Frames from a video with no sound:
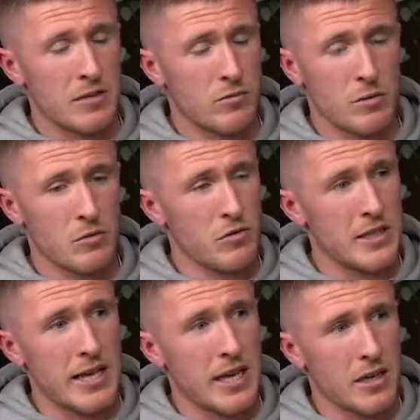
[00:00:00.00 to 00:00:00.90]
It was
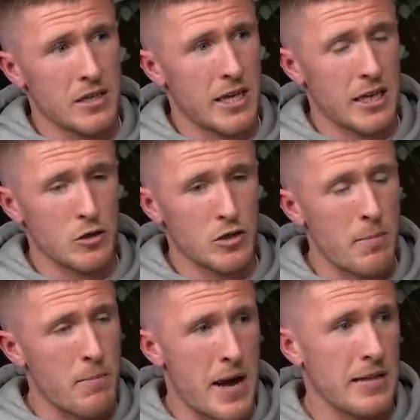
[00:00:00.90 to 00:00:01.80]
ridiculous. Like, just
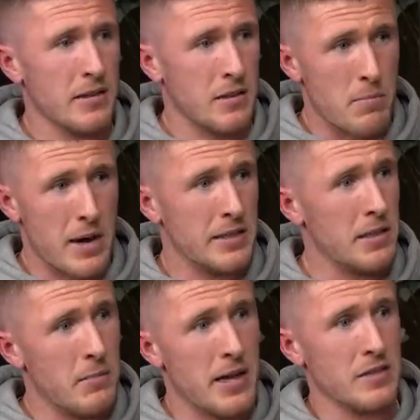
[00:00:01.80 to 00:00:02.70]
demand
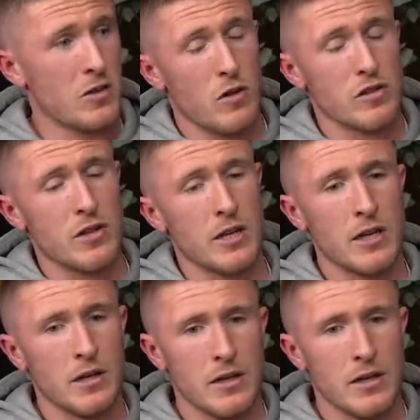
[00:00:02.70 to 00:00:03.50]
constantly.